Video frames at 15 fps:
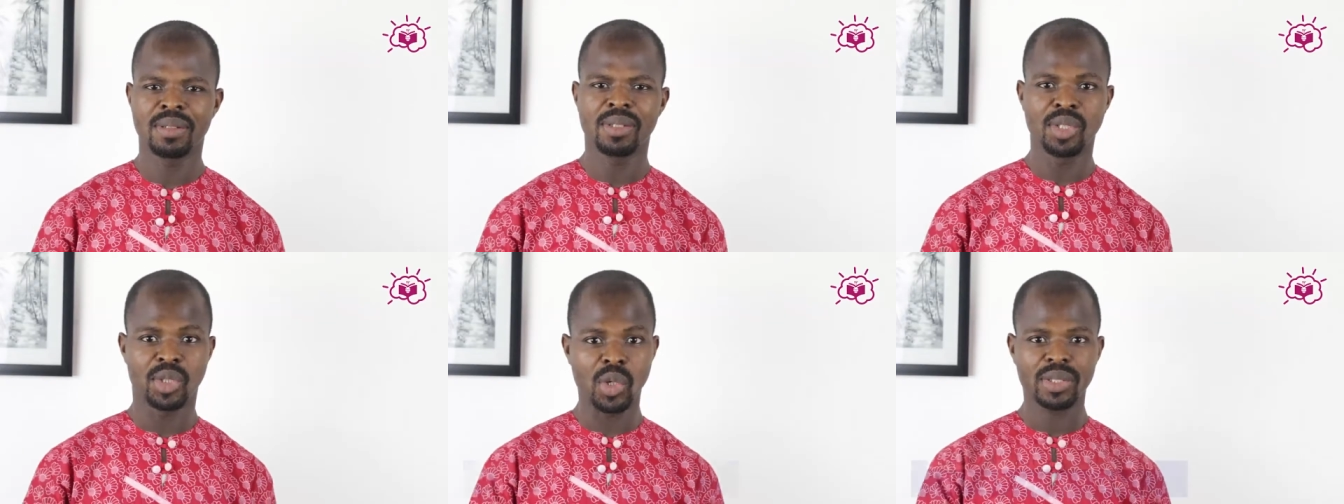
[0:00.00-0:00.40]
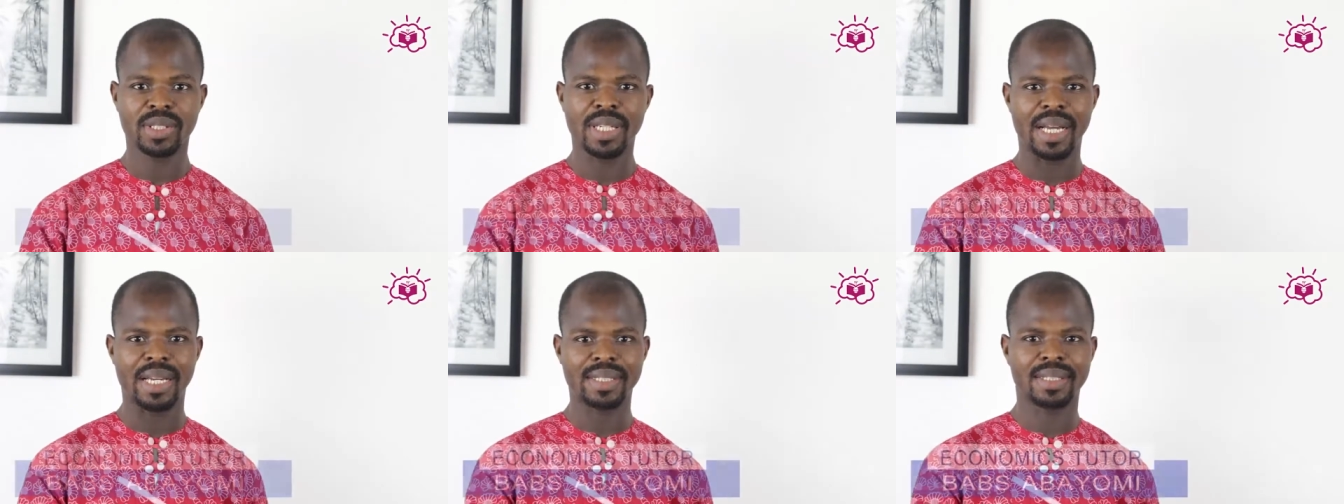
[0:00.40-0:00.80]
just
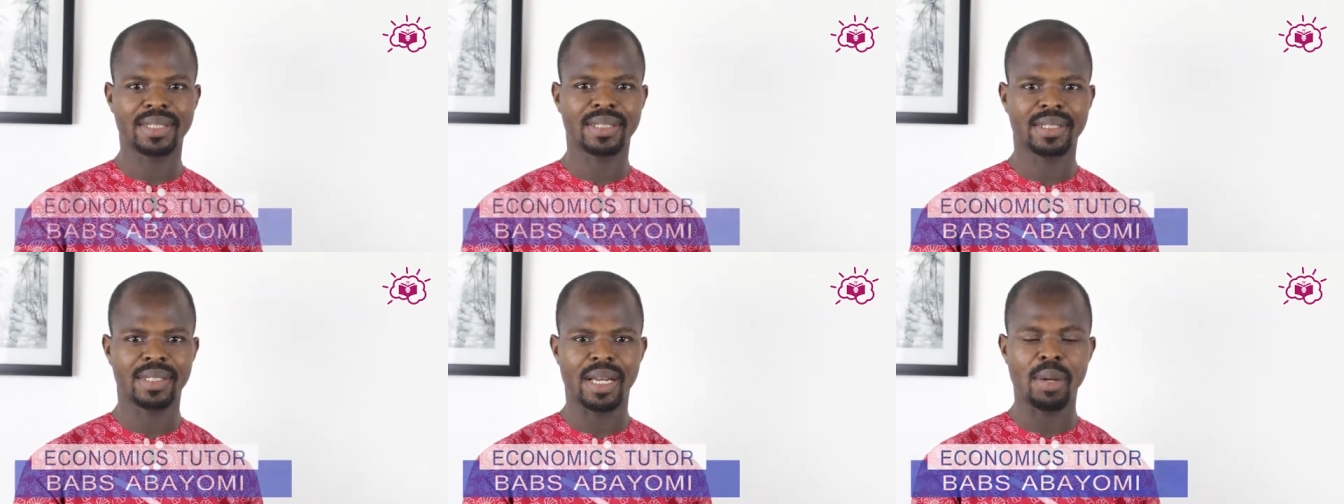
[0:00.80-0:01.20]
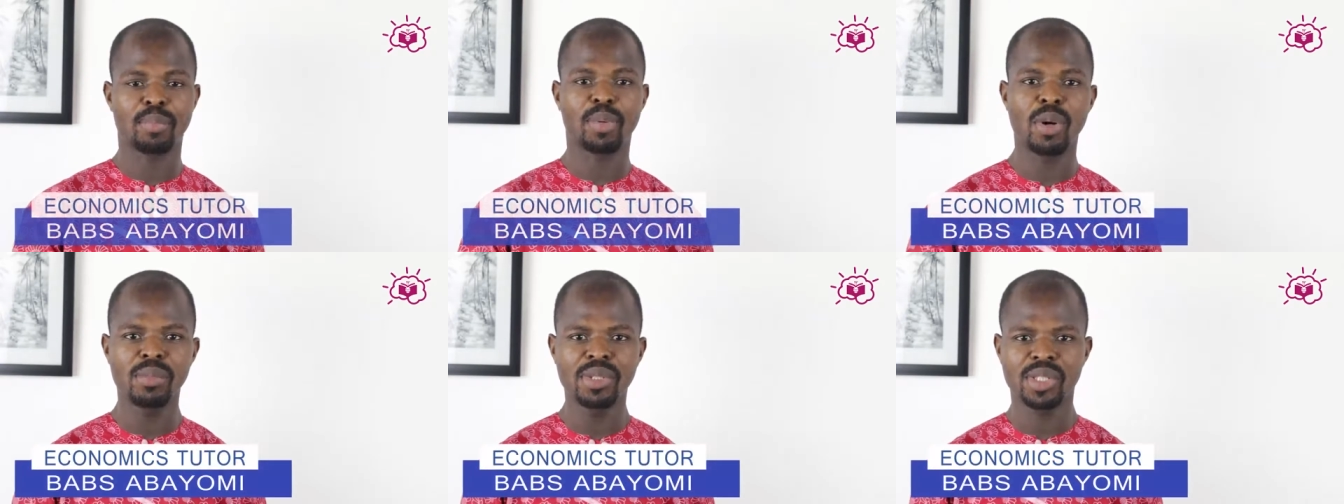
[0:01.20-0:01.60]
as I
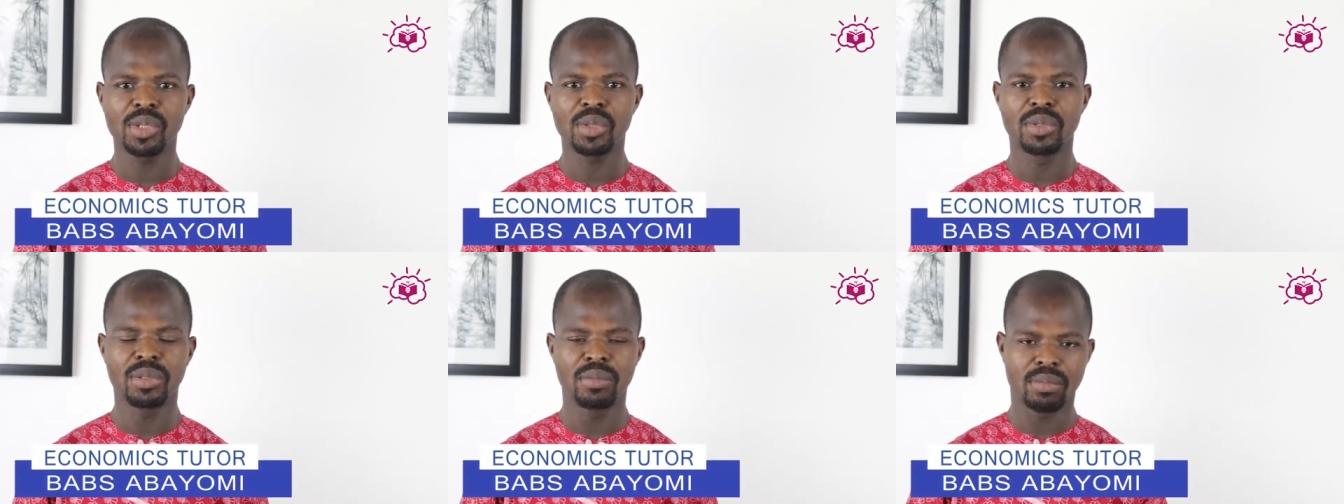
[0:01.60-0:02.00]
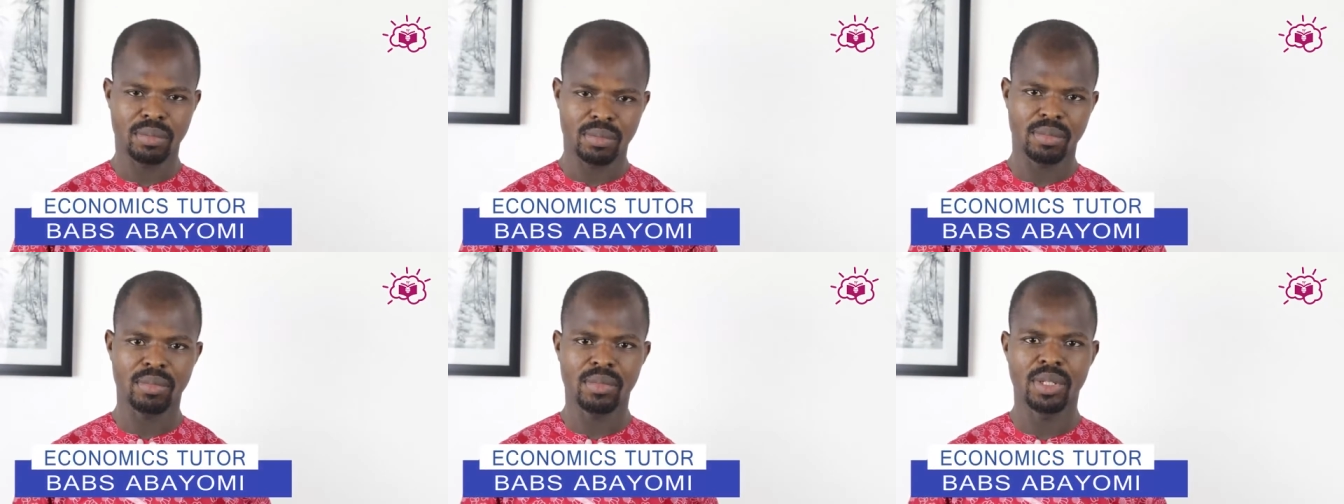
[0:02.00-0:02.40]
promised you
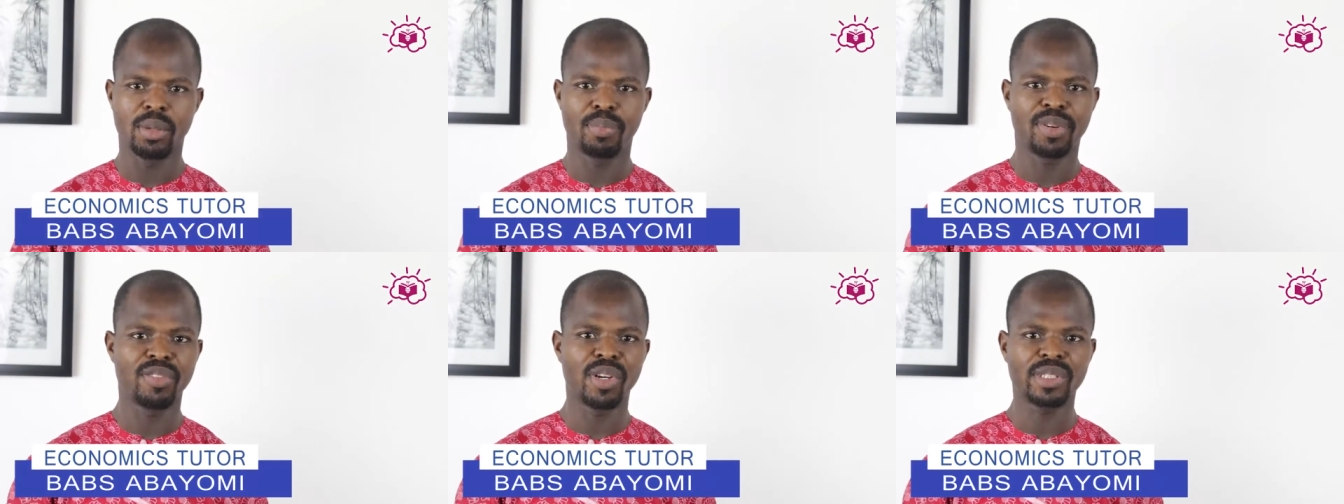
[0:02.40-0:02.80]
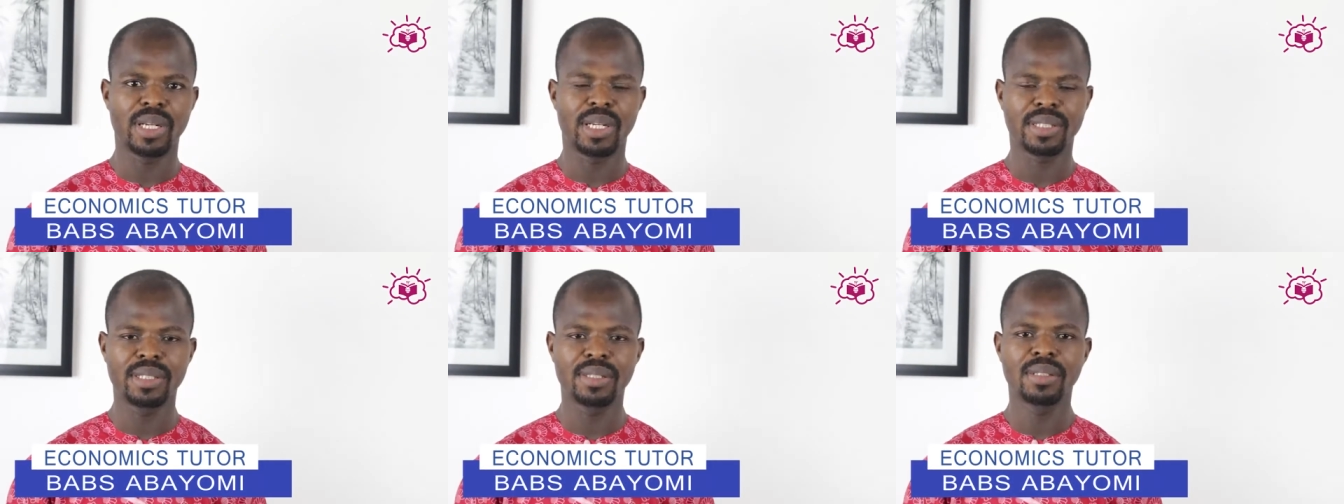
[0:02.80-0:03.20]
in the previous
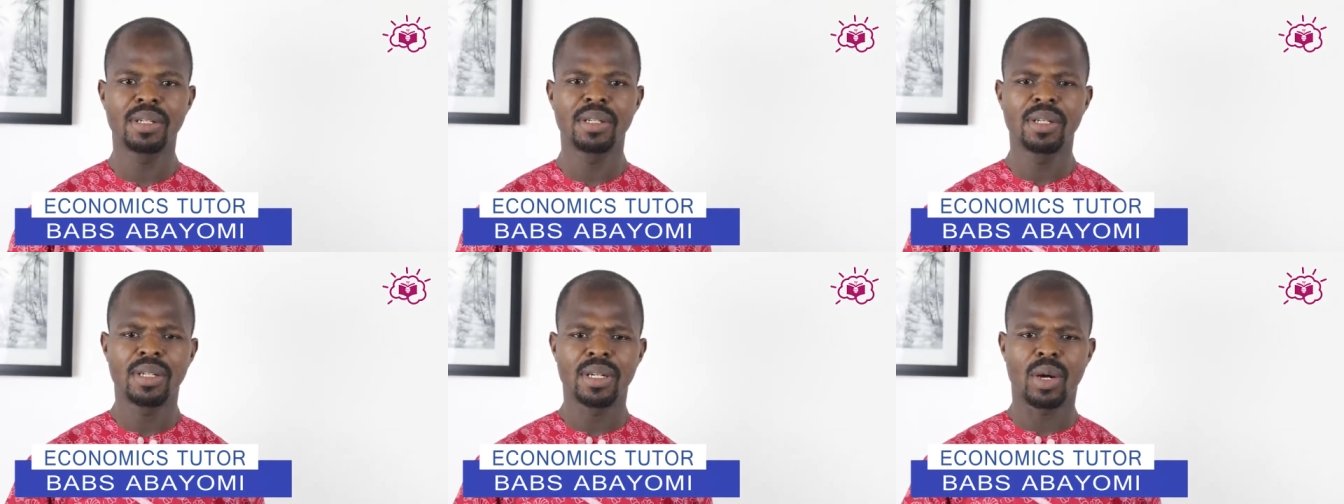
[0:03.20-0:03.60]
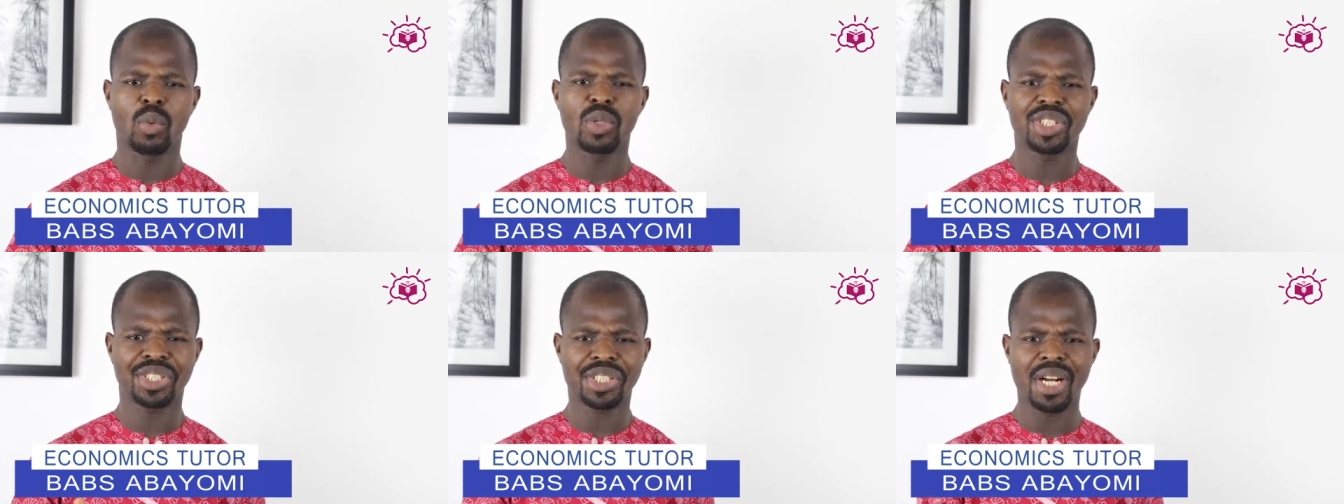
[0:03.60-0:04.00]
lesson, that
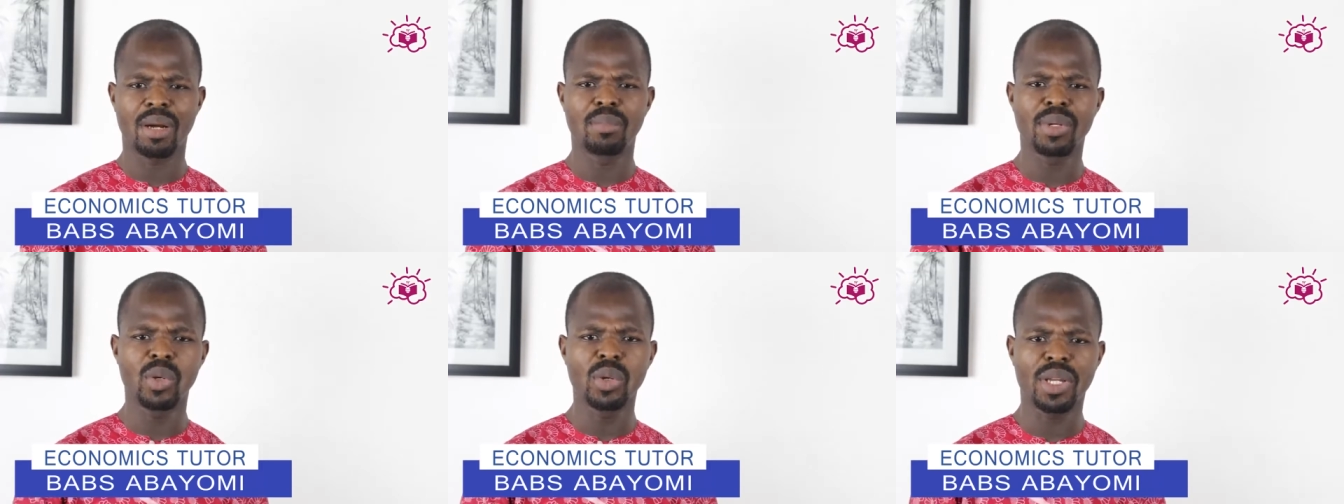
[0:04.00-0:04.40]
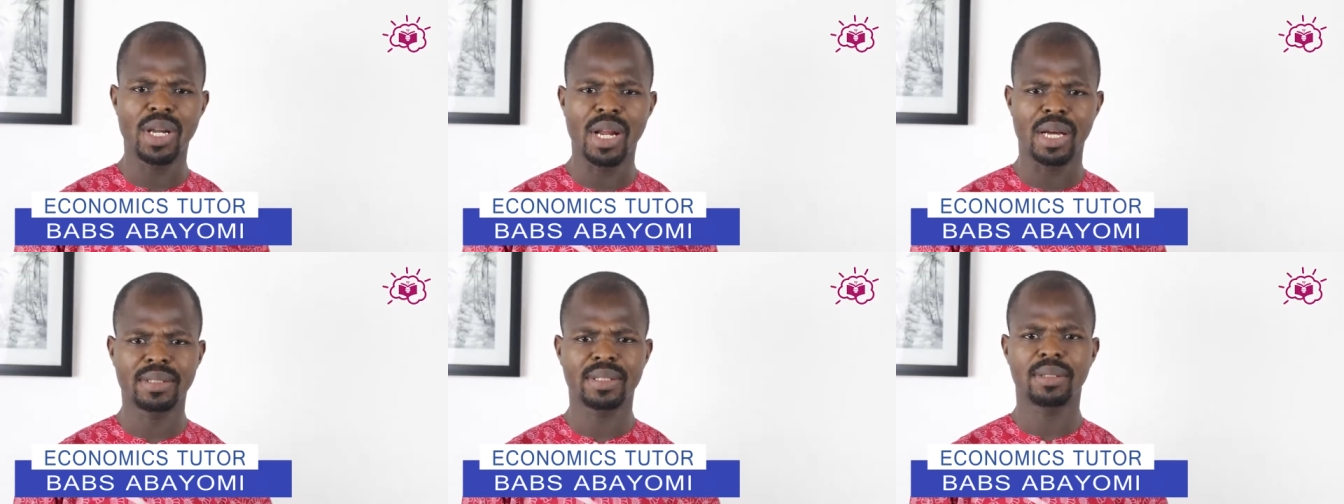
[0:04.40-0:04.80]
we shall be looking
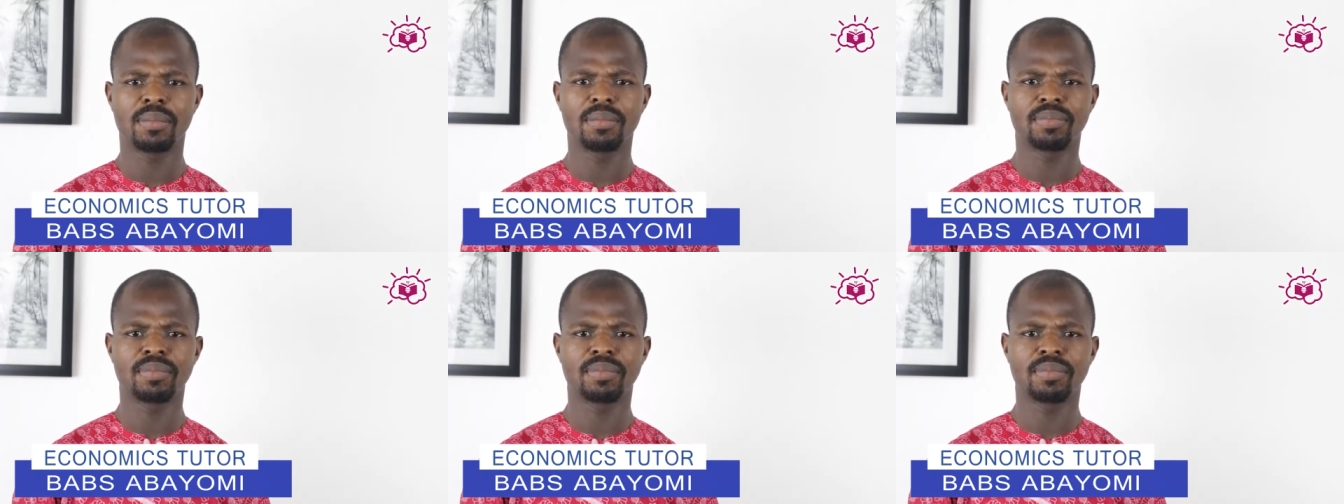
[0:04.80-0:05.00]
at